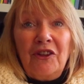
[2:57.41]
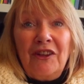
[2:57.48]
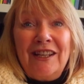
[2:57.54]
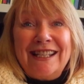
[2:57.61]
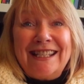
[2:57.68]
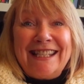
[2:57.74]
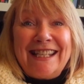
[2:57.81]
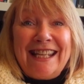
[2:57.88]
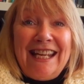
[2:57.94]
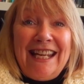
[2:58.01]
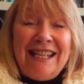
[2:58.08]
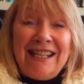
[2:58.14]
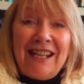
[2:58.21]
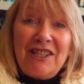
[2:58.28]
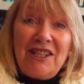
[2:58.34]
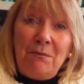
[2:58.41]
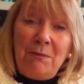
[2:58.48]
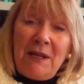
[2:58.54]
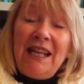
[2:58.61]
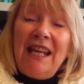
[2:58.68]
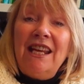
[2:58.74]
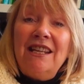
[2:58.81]
that he'd actually
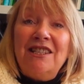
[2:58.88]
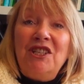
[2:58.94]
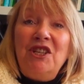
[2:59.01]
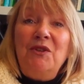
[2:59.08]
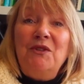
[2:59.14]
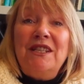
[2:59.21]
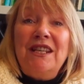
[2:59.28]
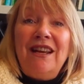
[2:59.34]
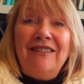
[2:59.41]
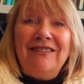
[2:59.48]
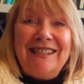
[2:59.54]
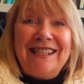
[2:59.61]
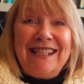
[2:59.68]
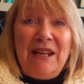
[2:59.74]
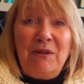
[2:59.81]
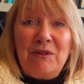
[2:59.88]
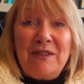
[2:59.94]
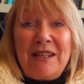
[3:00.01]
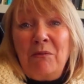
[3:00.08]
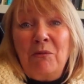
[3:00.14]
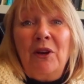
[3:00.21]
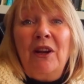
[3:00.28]
been here to UCL to see
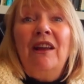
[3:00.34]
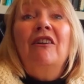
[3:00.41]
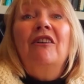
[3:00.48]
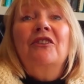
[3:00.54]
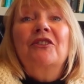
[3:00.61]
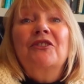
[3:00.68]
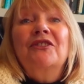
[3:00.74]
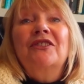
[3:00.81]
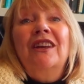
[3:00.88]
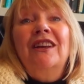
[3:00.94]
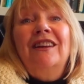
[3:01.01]
someone else,